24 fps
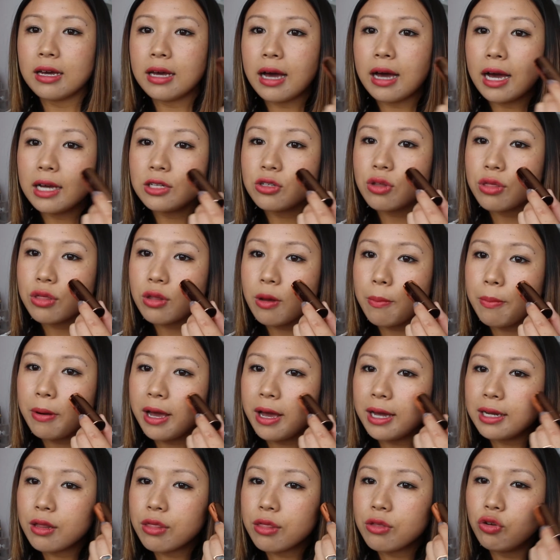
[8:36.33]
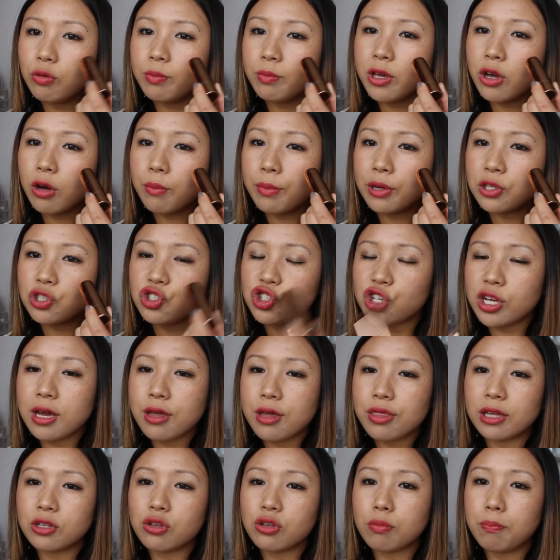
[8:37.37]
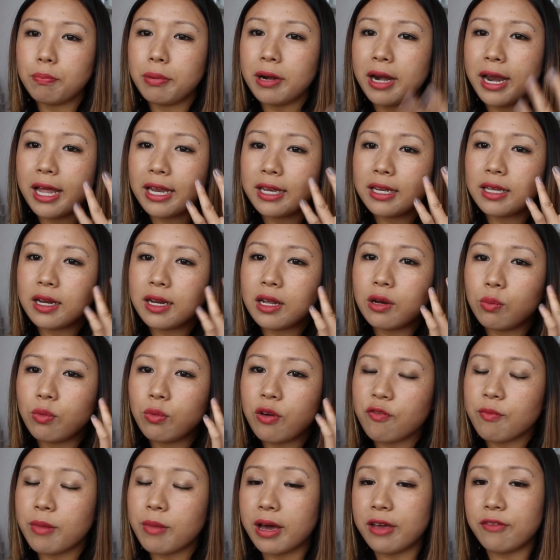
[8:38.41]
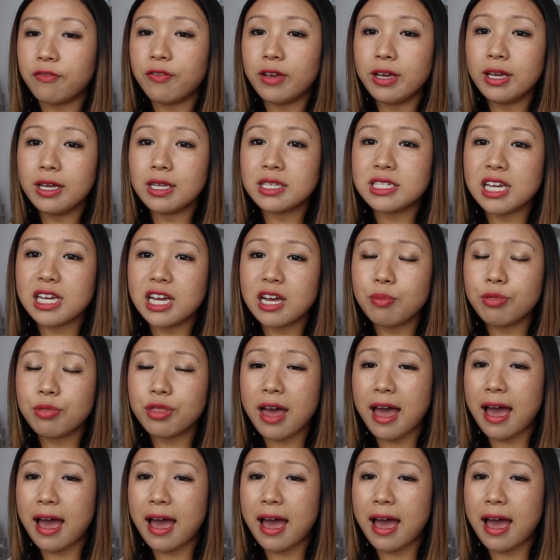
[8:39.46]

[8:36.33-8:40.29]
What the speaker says: I just apply this normally on my cheeks and just blend it in with my fingertips,